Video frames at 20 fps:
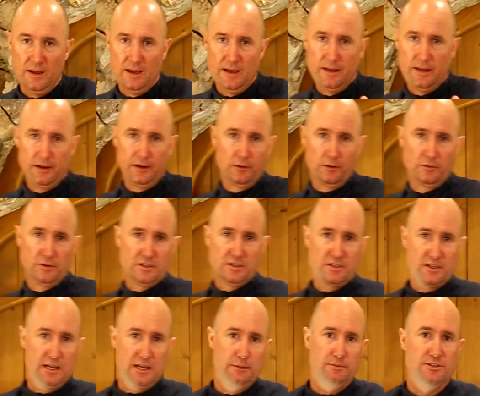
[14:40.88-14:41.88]
and it'll
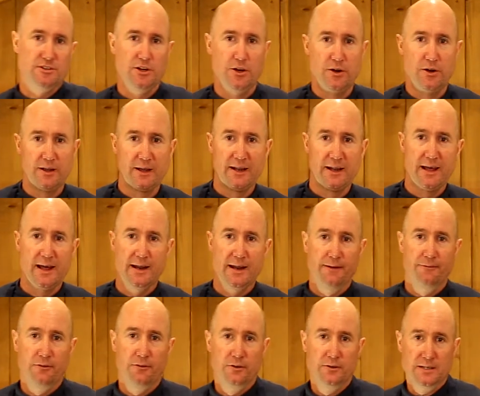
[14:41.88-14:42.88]
just keep churning it out
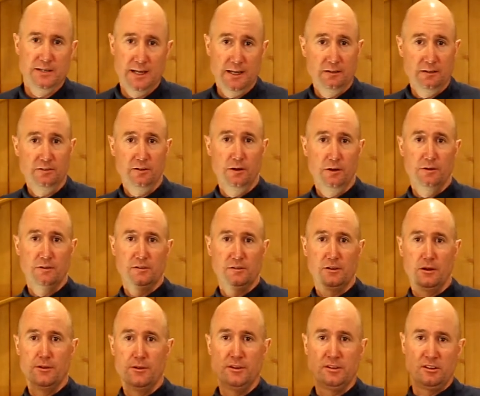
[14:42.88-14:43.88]
every day. So
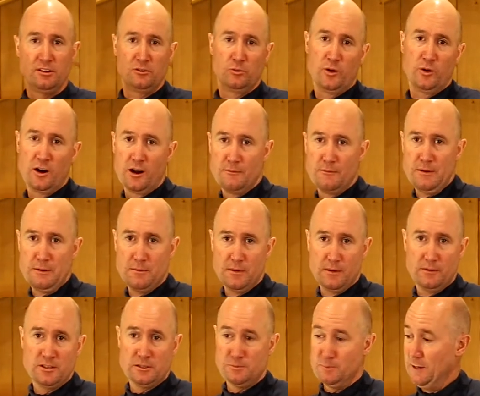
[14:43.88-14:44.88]
this is where I'd be
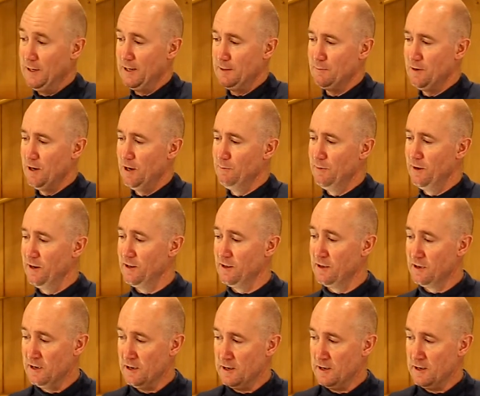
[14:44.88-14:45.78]
spending my money